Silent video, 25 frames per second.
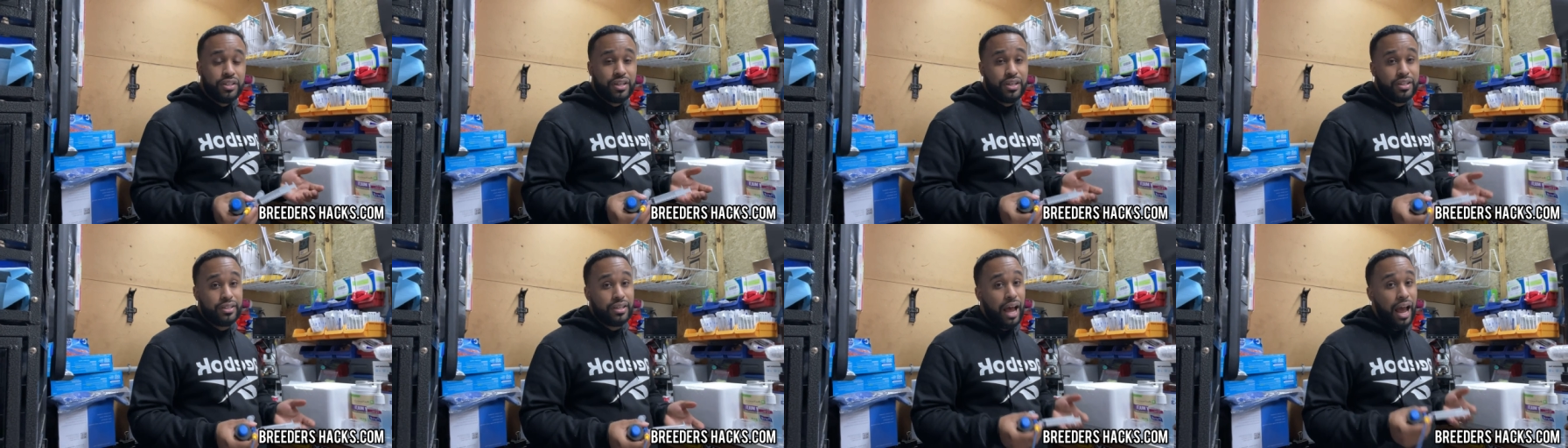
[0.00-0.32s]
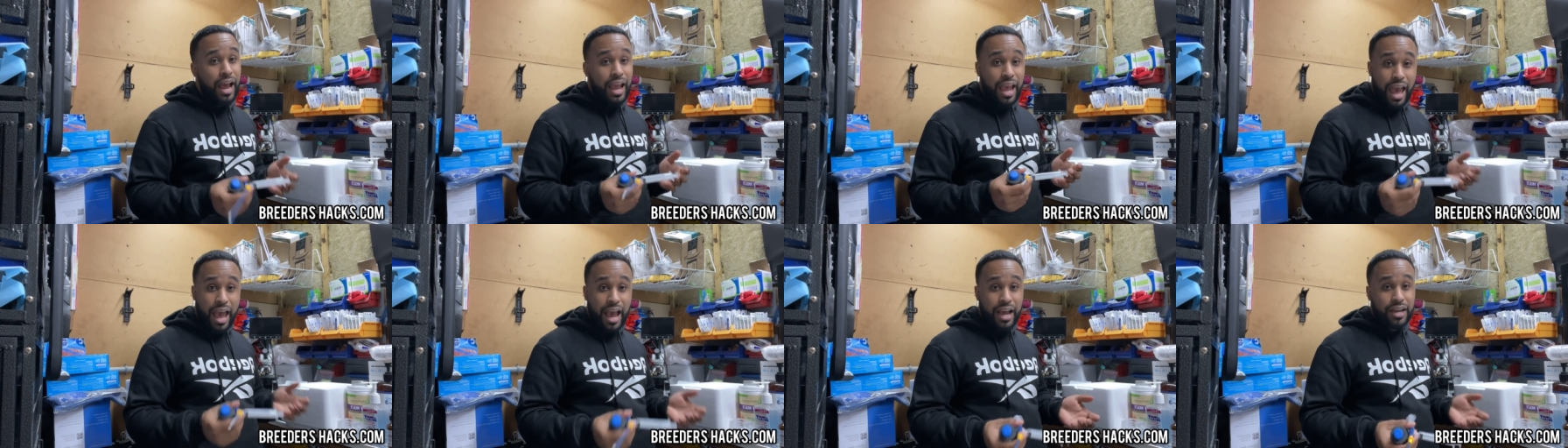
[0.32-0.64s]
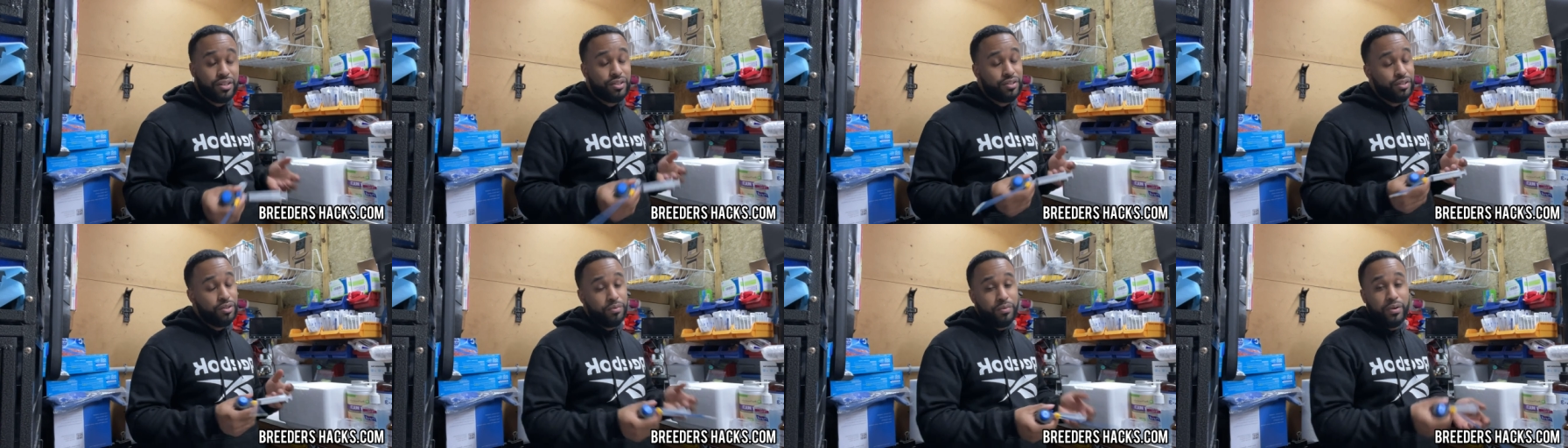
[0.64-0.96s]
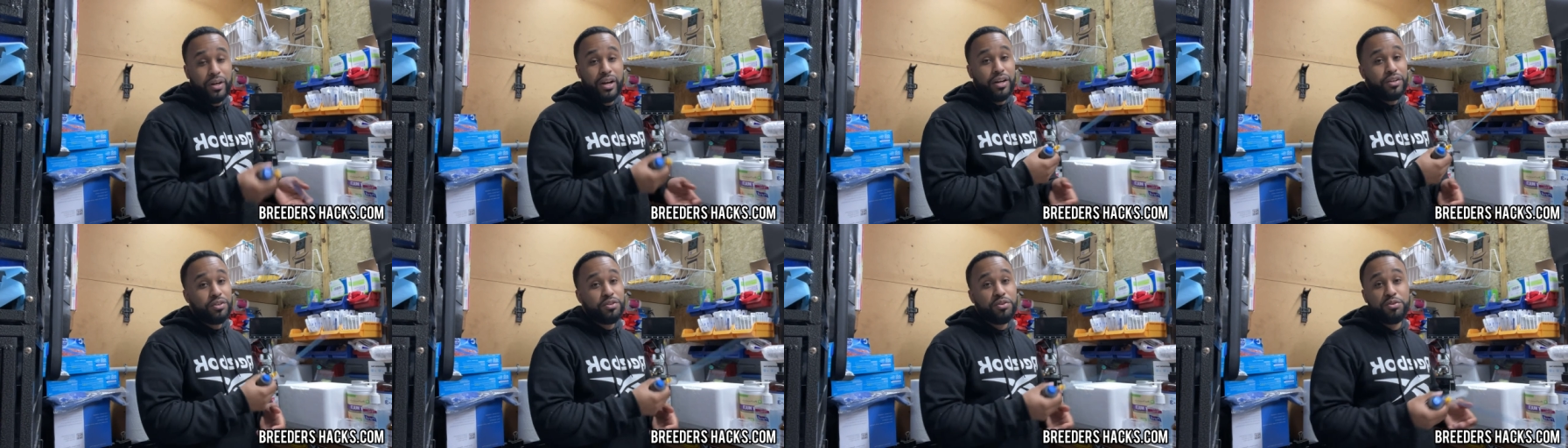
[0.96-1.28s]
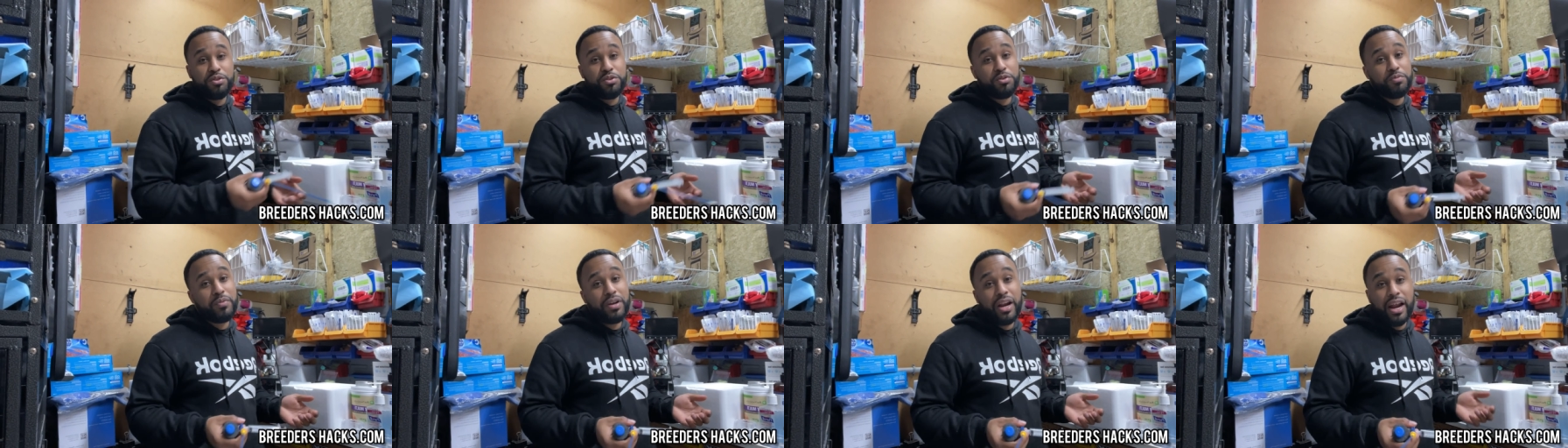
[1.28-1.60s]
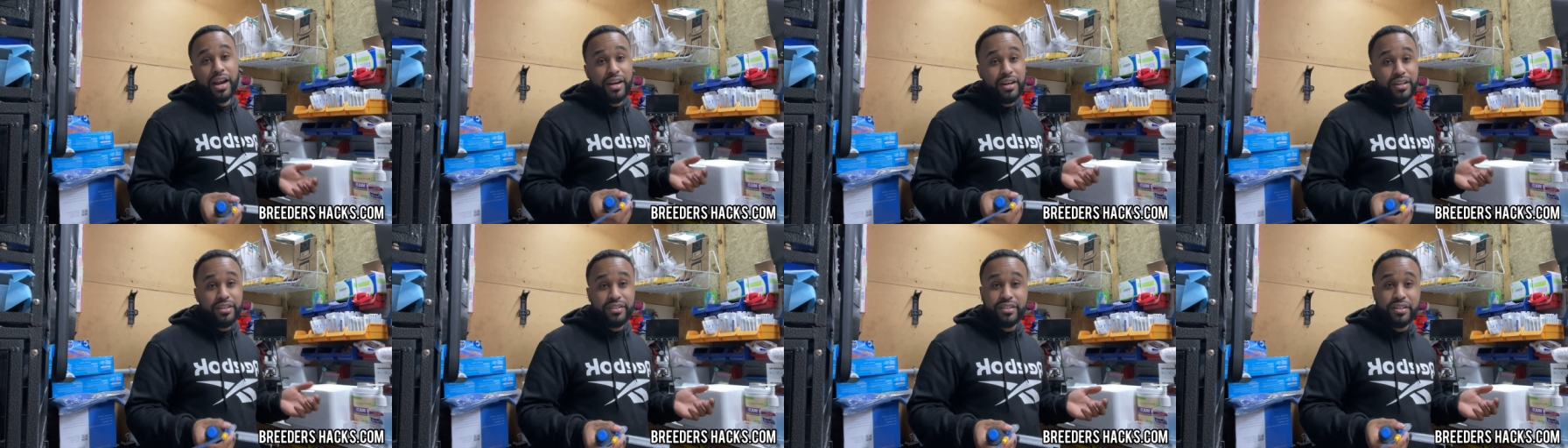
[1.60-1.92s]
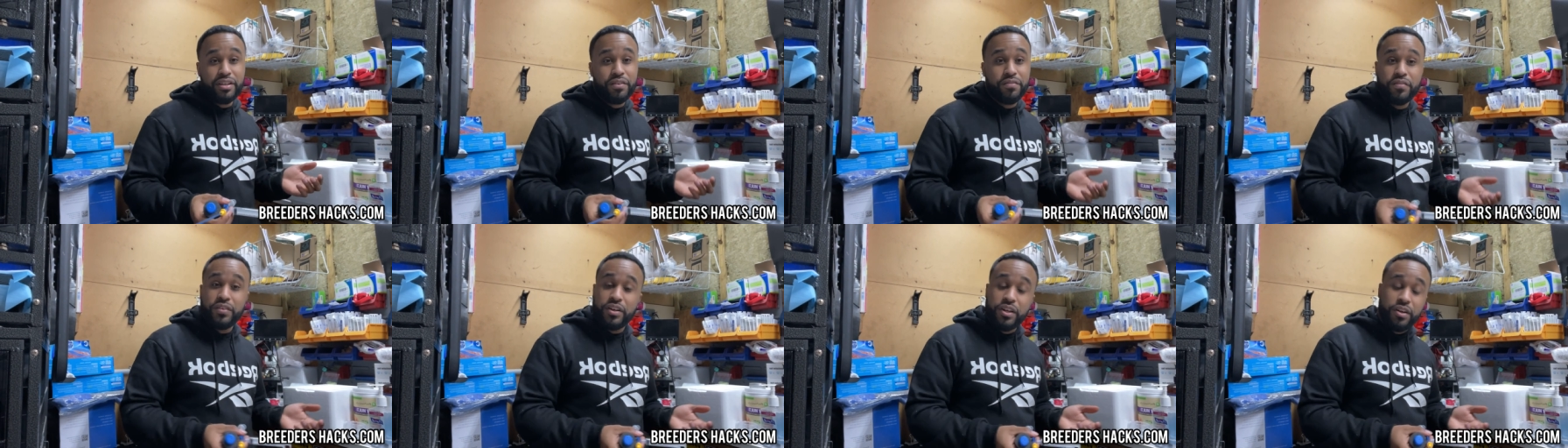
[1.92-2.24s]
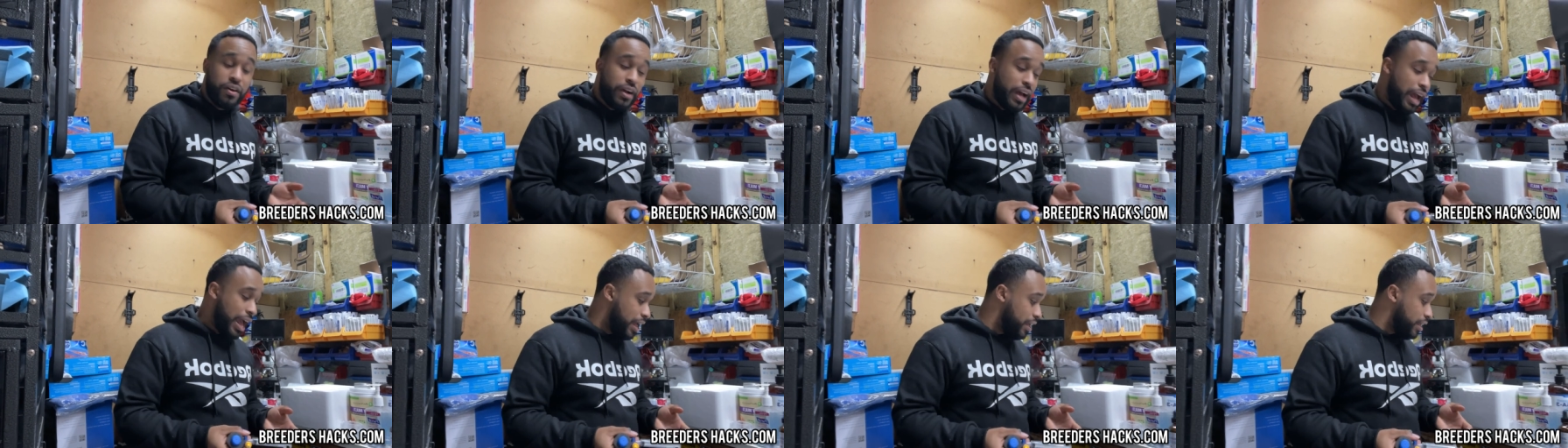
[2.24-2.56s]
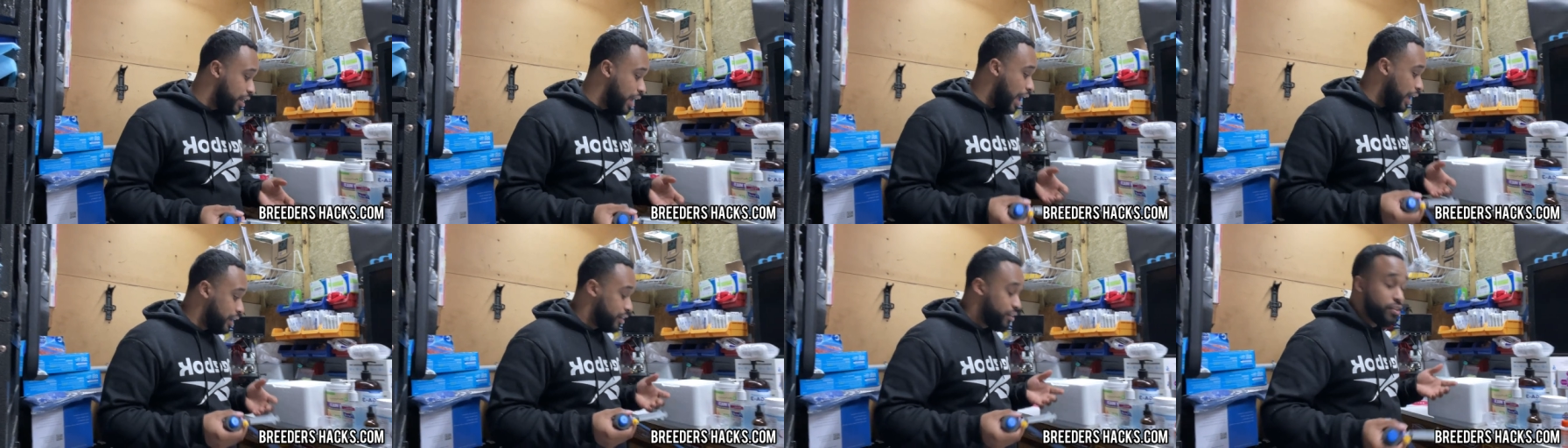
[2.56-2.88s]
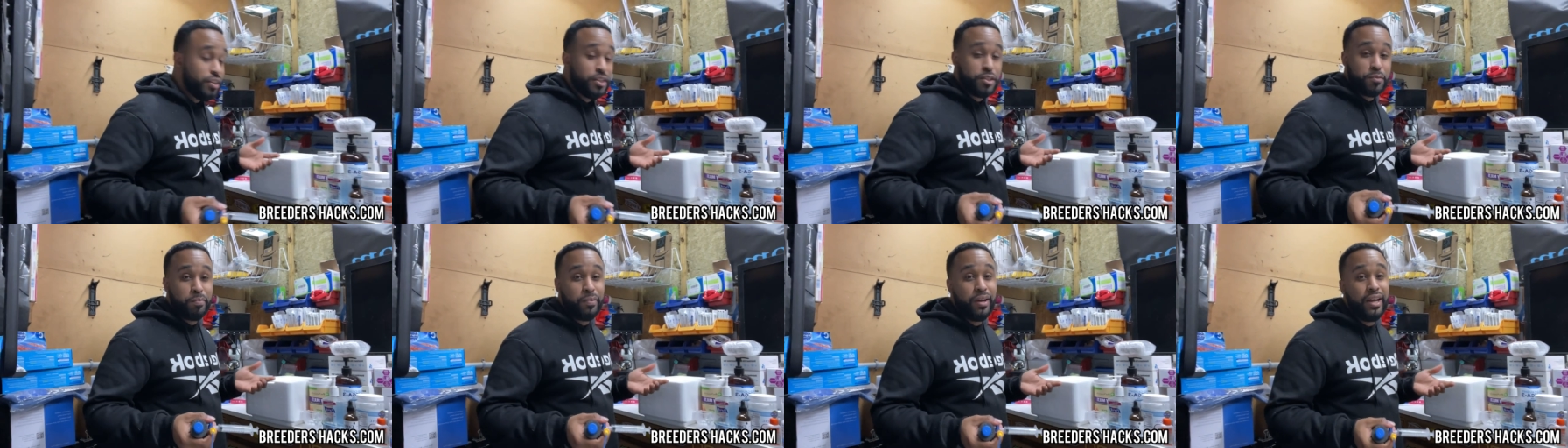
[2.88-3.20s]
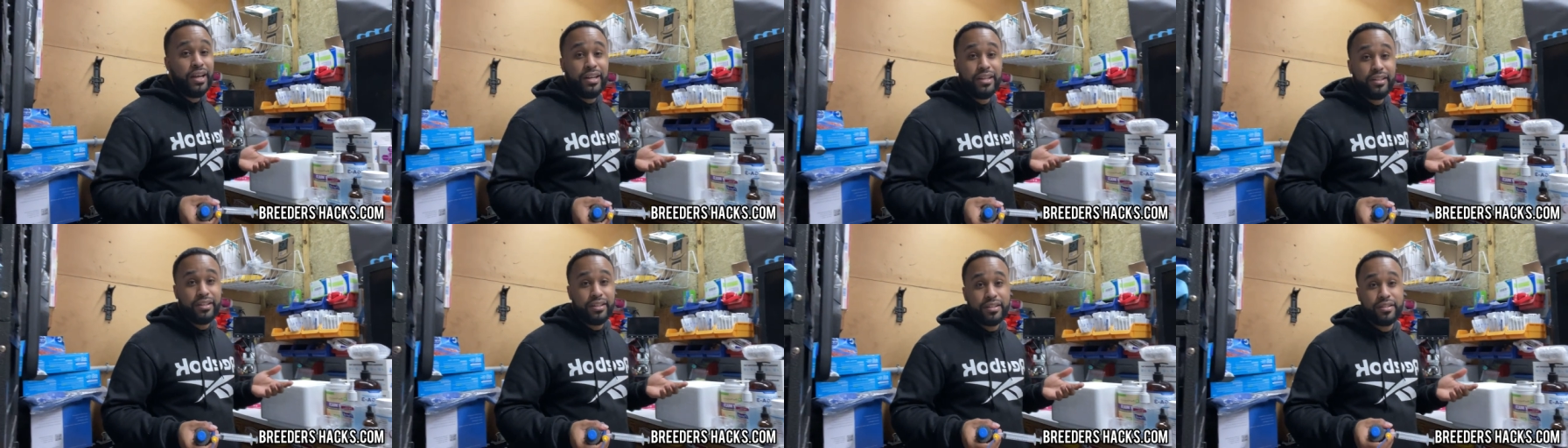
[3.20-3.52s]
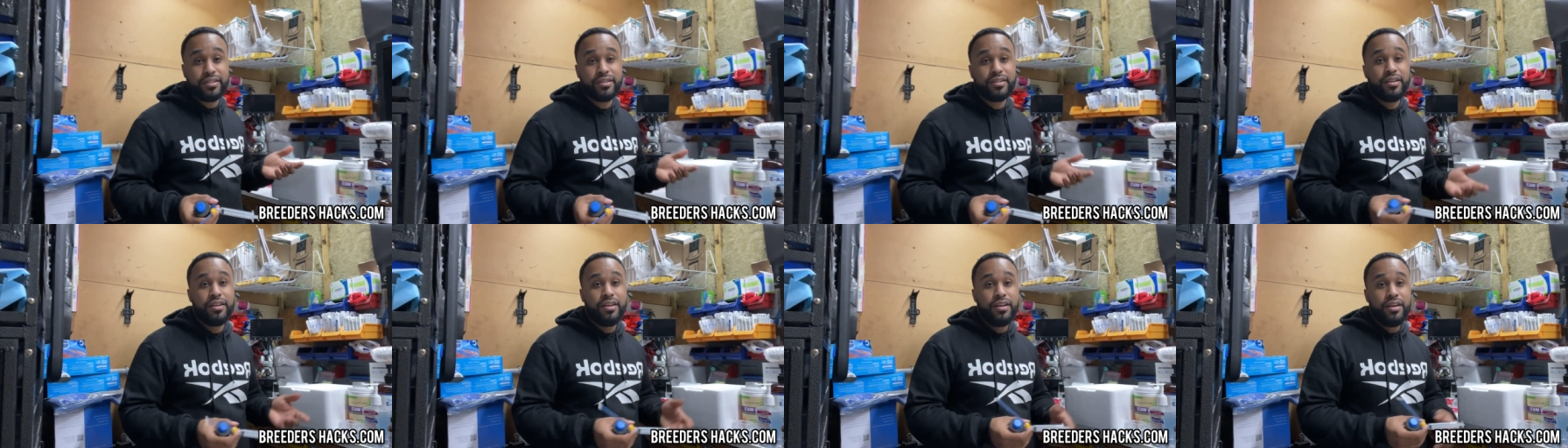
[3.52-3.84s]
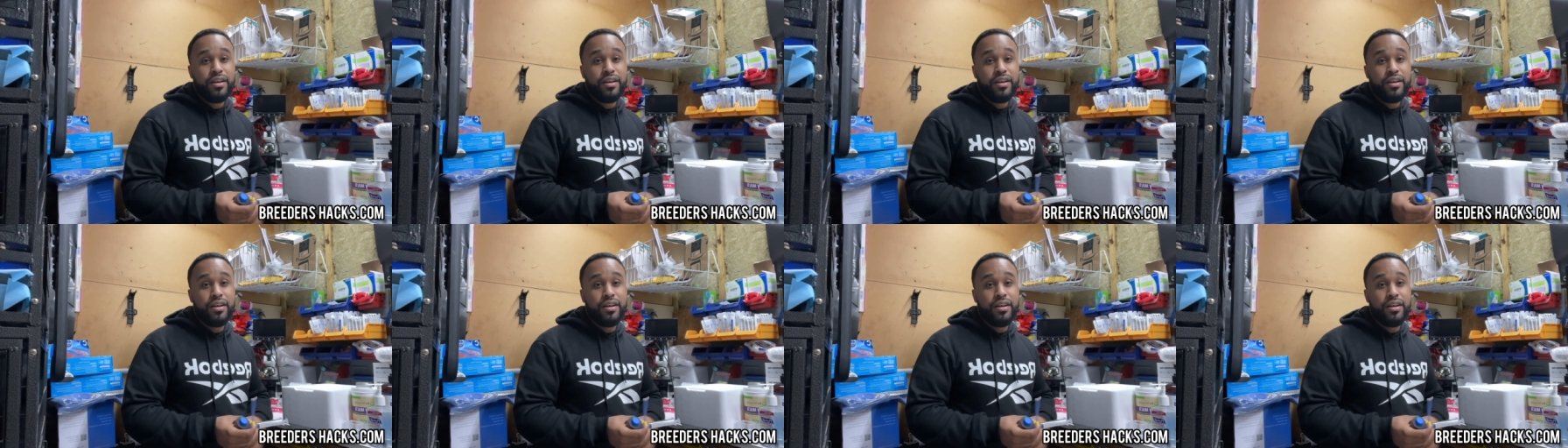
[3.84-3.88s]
because I actually went on YouTube and I didn't see a video actually explaining this.